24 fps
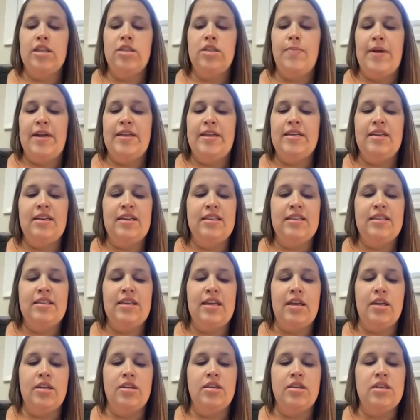expecting to
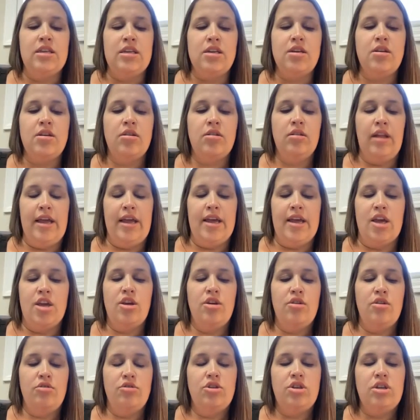see a
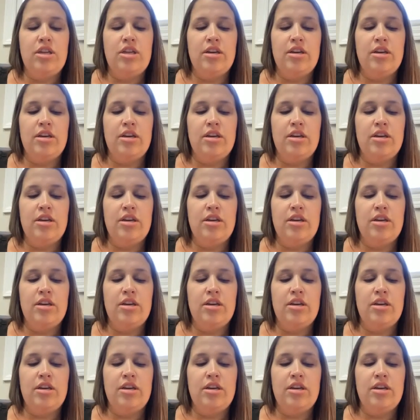huge